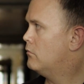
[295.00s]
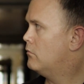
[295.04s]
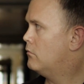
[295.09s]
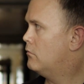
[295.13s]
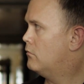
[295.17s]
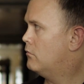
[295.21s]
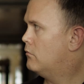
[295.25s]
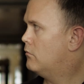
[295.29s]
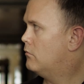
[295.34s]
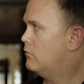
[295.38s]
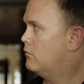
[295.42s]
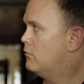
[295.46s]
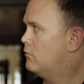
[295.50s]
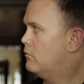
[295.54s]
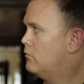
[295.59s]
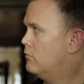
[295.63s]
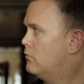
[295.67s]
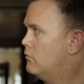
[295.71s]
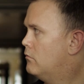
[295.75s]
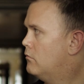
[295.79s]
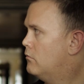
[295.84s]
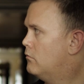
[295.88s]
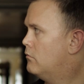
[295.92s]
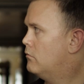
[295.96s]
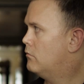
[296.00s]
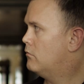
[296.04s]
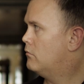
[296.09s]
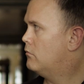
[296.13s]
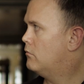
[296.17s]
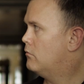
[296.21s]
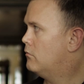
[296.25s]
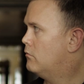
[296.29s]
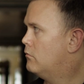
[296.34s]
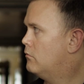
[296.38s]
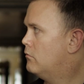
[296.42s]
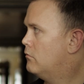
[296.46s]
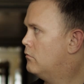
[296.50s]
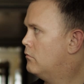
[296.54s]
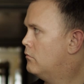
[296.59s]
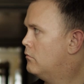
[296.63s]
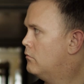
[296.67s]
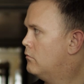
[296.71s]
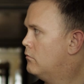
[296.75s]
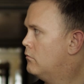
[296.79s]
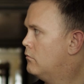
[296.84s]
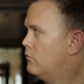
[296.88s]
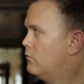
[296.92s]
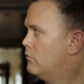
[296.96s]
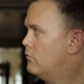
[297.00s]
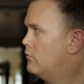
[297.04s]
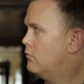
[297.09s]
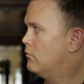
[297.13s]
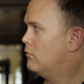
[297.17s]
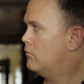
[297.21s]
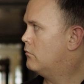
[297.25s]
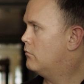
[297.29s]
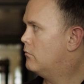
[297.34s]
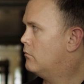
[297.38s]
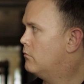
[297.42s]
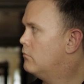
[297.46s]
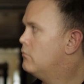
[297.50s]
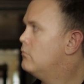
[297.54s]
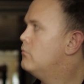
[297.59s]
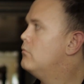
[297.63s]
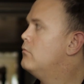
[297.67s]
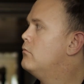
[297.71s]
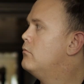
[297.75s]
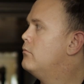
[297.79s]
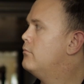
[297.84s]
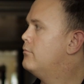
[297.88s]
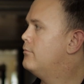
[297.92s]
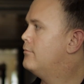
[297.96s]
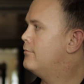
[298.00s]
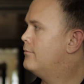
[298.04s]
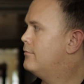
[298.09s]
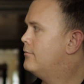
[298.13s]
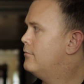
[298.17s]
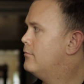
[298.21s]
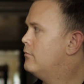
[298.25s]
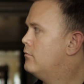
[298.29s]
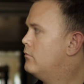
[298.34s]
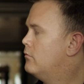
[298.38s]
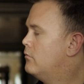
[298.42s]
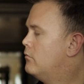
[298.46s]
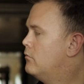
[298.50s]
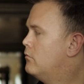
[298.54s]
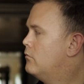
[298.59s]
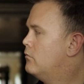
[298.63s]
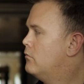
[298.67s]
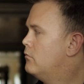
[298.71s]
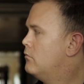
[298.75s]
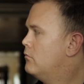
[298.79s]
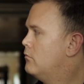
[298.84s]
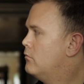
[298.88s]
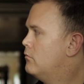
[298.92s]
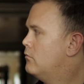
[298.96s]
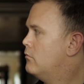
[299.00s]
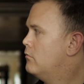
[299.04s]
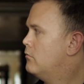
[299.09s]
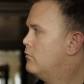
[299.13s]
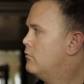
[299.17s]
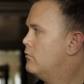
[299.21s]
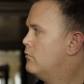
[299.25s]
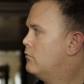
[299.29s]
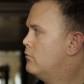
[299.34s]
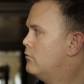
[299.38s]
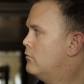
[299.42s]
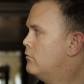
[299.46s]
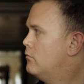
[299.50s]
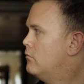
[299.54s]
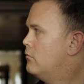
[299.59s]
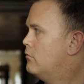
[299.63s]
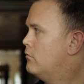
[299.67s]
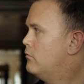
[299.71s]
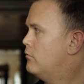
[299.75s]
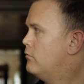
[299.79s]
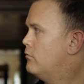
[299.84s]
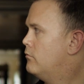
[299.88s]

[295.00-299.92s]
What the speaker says: This person isn't speaking.